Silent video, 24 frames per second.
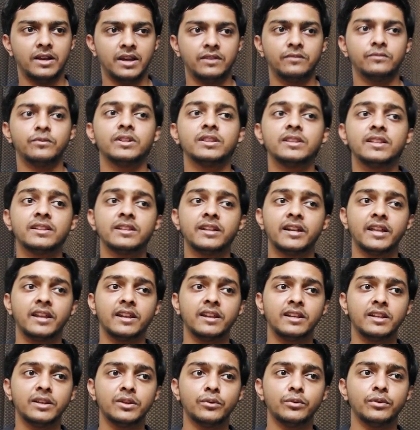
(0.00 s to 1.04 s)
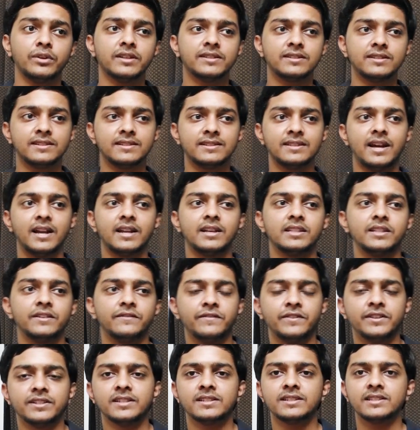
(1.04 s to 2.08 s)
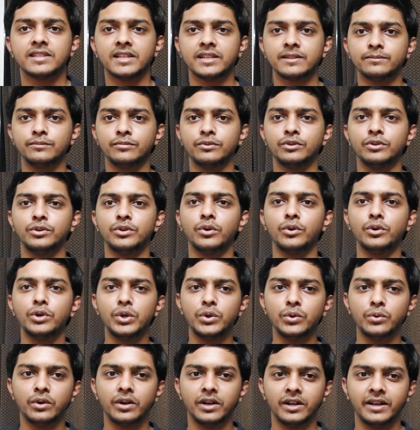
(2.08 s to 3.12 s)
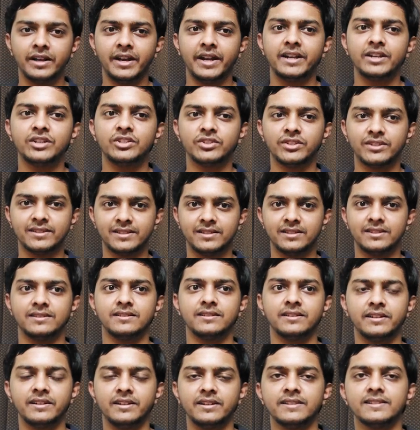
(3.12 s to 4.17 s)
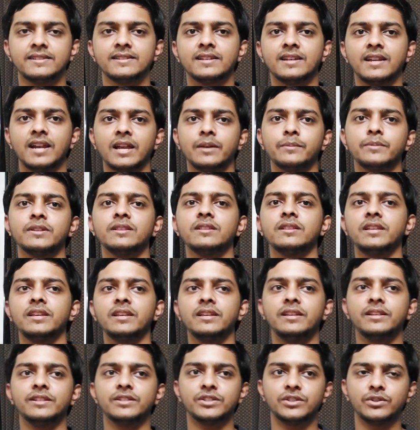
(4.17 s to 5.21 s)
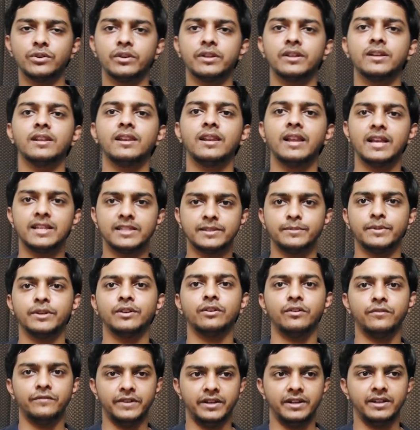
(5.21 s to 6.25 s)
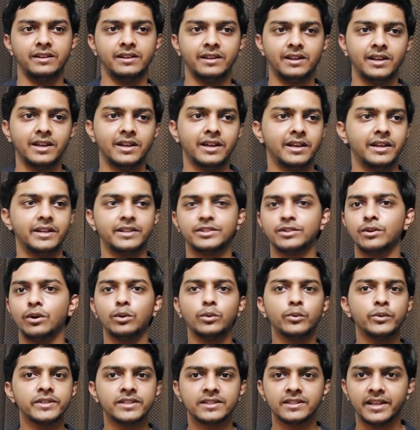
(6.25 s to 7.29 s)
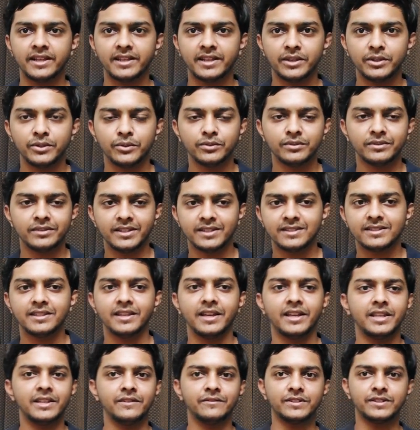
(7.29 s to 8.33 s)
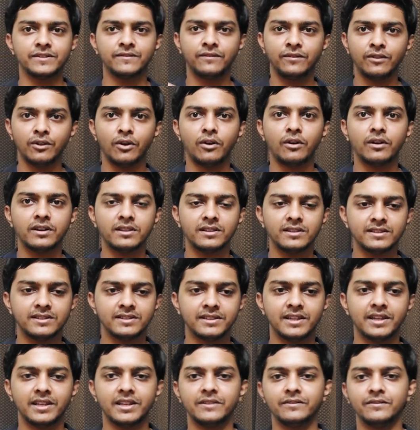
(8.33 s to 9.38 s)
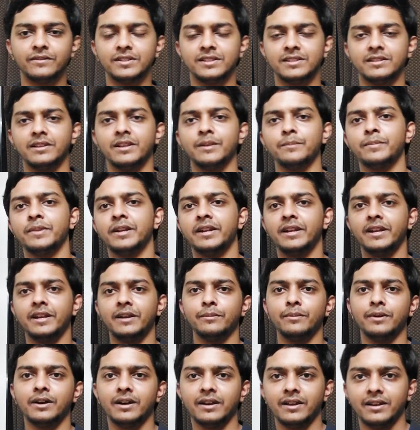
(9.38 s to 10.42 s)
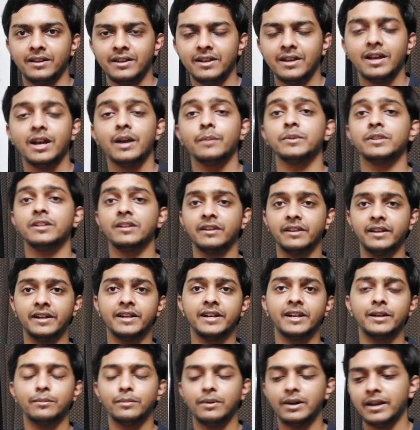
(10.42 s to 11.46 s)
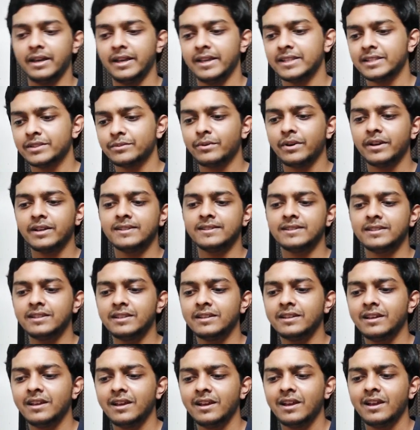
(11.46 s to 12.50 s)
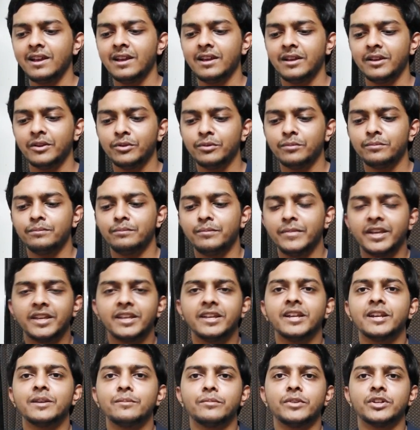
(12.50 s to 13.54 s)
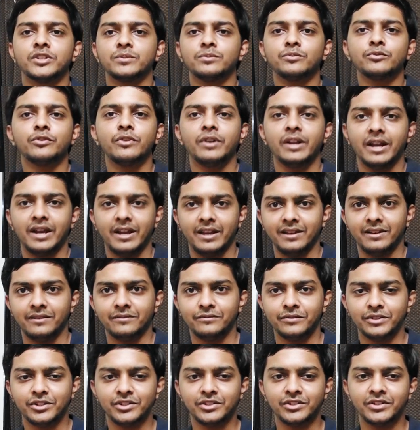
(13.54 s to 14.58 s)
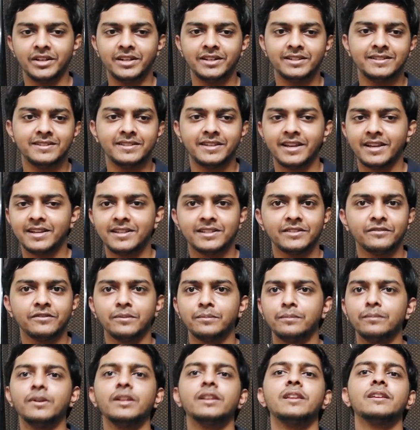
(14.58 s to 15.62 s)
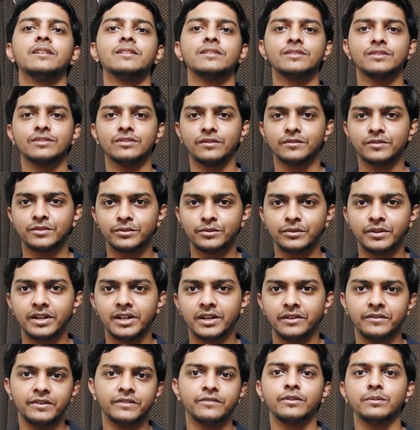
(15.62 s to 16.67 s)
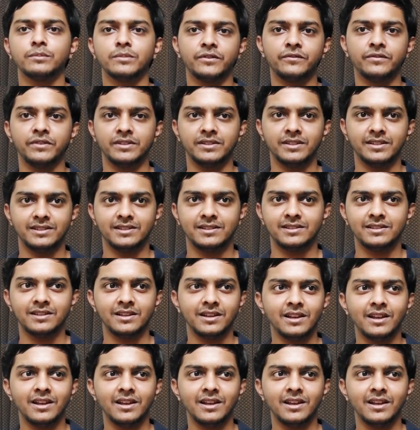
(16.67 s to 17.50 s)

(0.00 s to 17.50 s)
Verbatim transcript: And one thing that I really noticed is that the physics textbook don't do a great justice in describing the historical aspect of it. It's always like, you know, this theory was flawed, this theory was repeated by, I mean, corrected by X Y Z, you know, making it much more dry, which really scares away millions of students away from the physics.